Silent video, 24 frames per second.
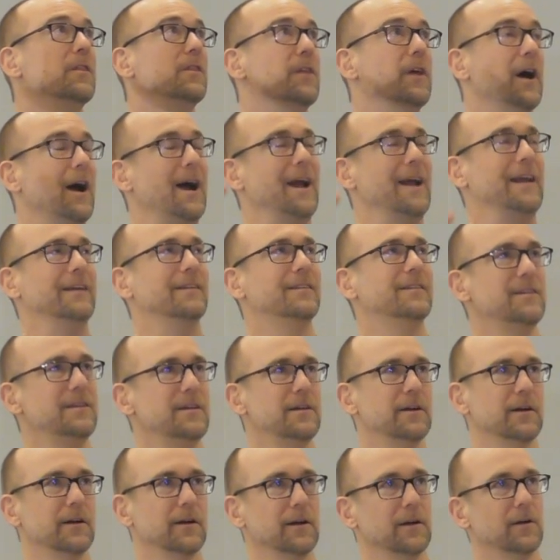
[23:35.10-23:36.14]
the
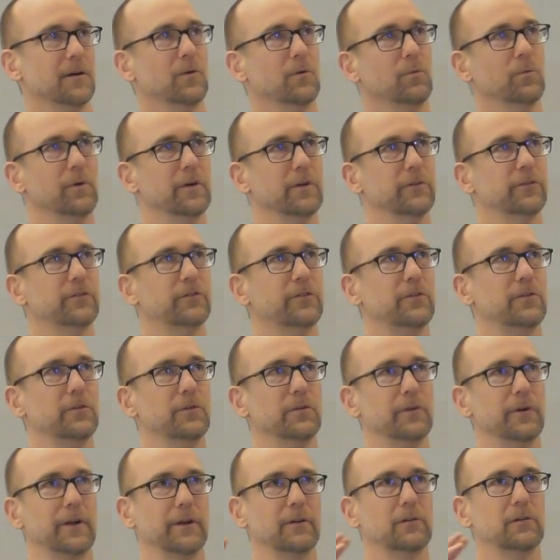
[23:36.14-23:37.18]
idea was
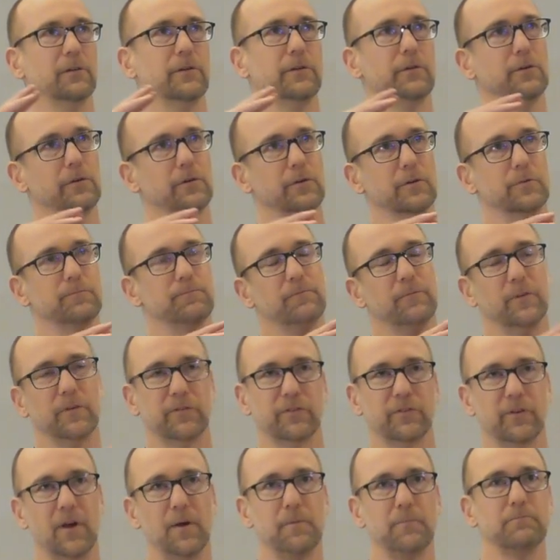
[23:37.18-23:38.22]
to include
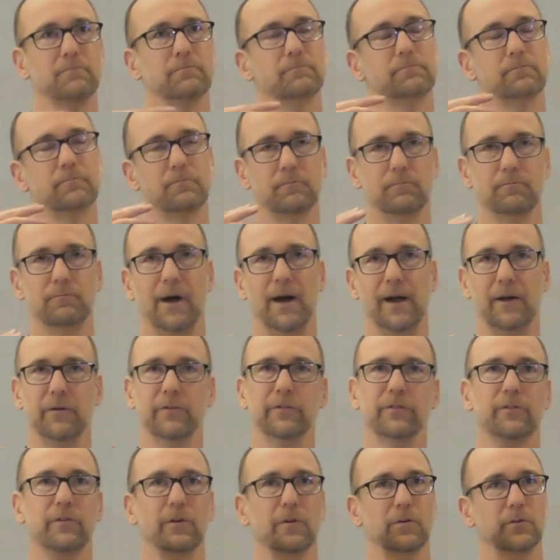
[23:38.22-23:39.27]
some
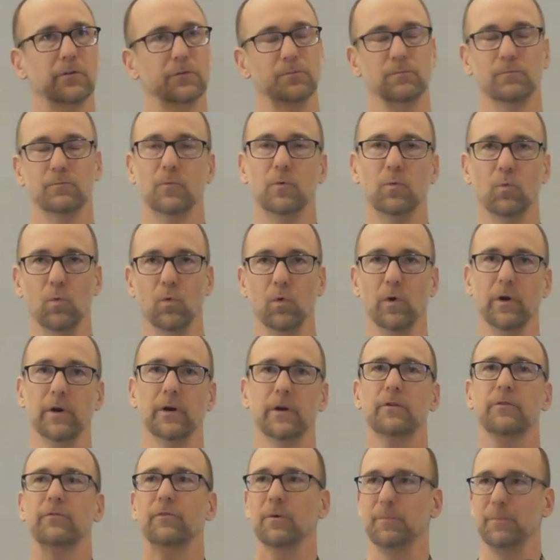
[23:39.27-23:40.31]
milestone
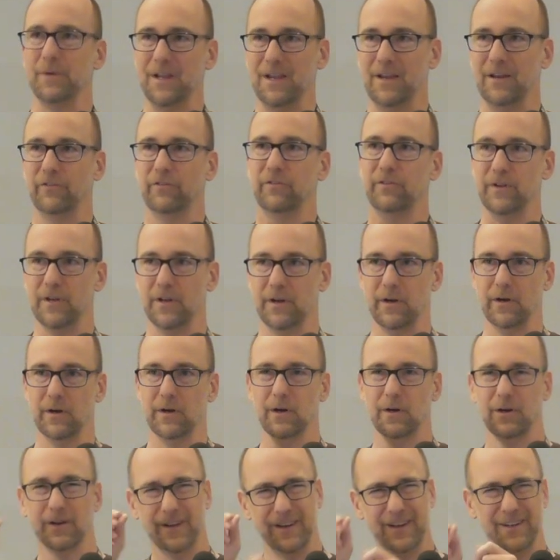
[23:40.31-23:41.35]
work from each
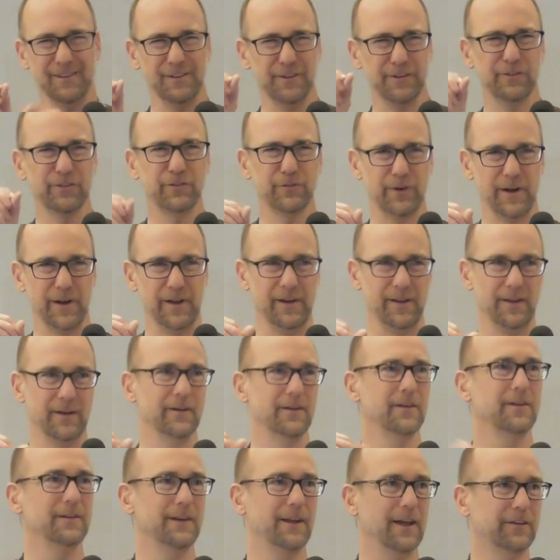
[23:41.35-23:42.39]
year
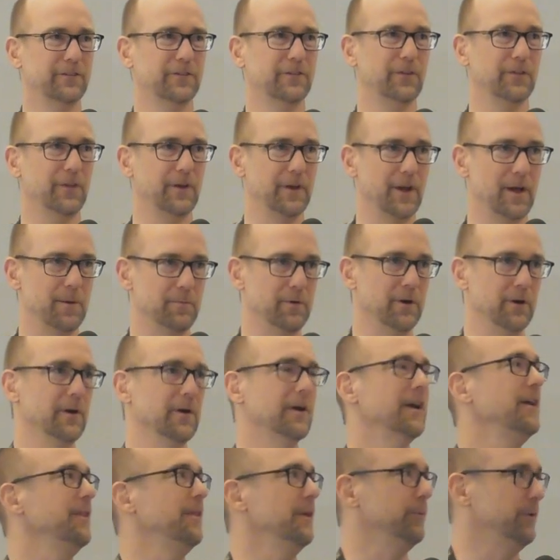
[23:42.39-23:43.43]
illustrated next to the
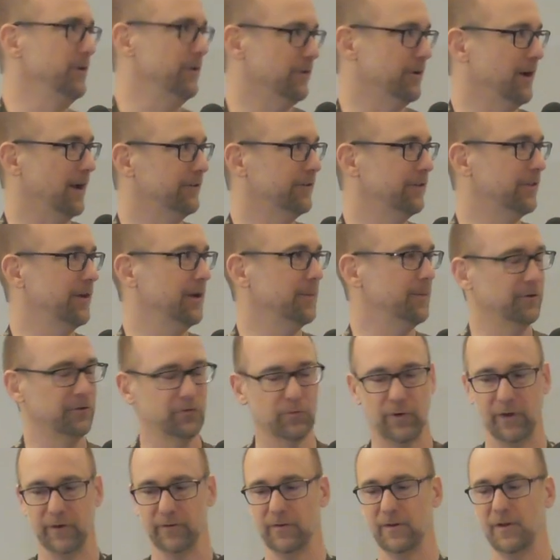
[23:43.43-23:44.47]
number. And then when you got to the number
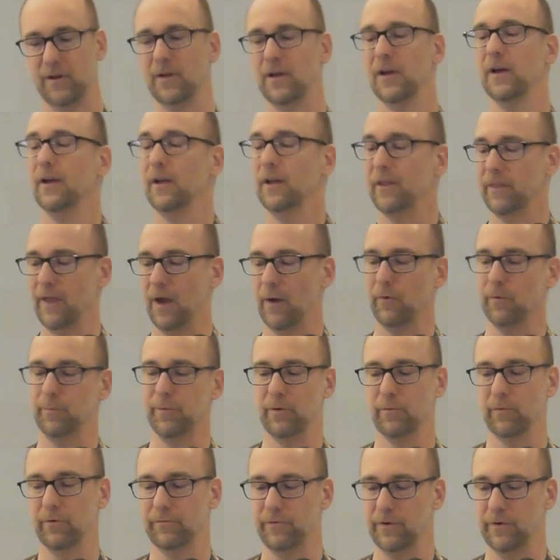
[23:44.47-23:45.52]
20, that would
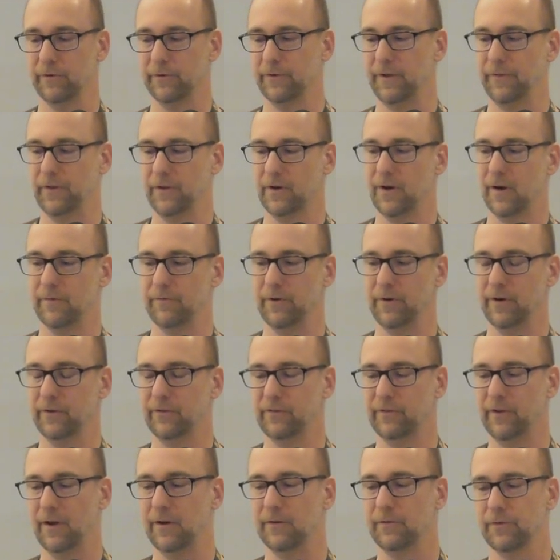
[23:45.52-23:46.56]
be revealed on the cover
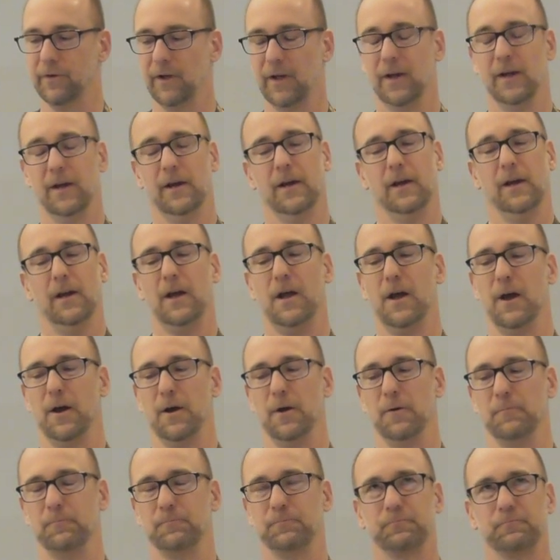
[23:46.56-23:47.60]
itself.
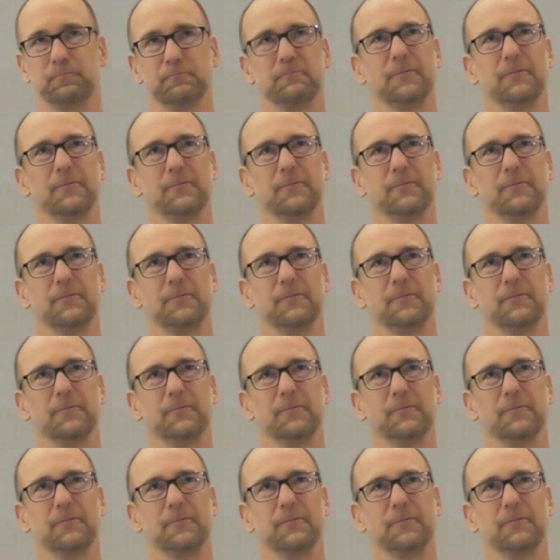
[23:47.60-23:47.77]
Um,